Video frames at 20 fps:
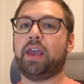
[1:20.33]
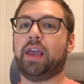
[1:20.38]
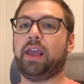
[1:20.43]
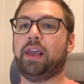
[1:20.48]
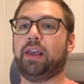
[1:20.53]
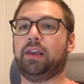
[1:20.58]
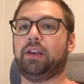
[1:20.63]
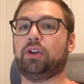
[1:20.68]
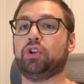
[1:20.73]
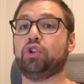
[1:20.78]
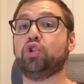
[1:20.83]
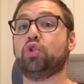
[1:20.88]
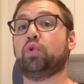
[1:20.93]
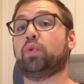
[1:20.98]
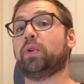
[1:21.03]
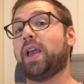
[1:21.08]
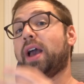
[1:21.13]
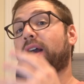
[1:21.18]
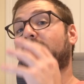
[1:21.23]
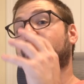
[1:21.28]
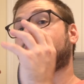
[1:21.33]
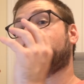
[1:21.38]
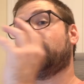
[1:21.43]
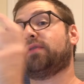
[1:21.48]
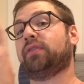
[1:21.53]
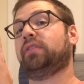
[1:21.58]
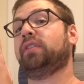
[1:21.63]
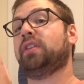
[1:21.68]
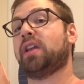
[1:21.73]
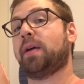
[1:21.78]
a new React
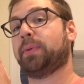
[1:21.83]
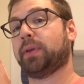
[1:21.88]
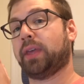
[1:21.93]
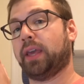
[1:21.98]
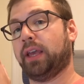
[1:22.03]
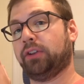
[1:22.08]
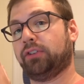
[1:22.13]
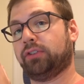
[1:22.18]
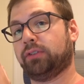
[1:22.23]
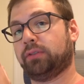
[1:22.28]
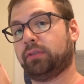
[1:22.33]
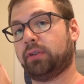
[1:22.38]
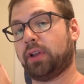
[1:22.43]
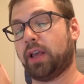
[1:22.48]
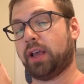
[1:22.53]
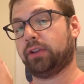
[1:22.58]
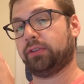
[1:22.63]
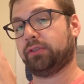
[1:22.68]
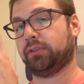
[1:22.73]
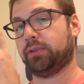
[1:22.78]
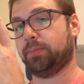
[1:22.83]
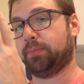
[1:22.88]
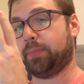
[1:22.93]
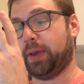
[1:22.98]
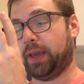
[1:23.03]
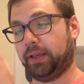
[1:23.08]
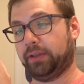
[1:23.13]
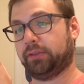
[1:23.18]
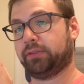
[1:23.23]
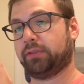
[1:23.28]
17 application as the
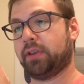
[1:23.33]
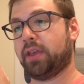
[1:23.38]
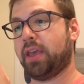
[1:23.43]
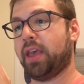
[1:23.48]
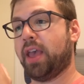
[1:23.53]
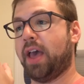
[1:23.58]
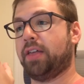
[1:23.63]
base